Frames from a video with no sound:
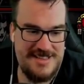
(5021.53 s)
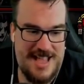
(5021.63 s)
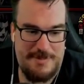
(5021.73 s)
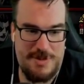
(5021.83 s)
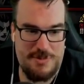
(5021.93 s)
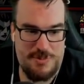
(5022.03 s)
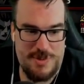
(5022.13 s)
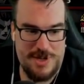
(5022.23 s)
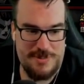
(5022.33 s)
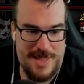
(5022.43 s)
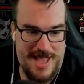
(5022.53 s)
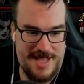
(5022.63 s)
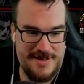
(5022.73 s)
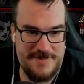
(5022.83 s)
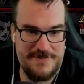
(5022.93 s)
That'd be real
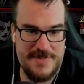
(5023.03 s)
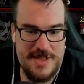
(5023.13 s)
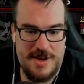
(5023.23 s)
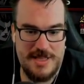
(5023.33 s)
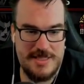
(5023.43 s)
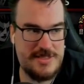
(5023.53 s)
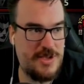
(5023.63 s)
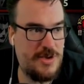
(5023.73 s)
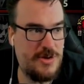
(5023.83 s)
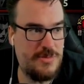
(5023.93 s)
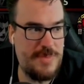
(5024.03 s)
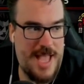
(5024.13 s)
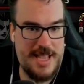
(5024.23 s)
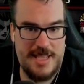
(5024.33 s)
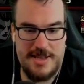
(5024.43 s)
bad. All right, let's go
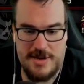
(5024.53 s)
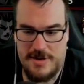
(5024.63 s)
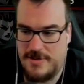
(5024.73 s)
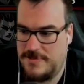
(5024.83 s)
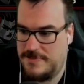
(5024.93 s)
back here.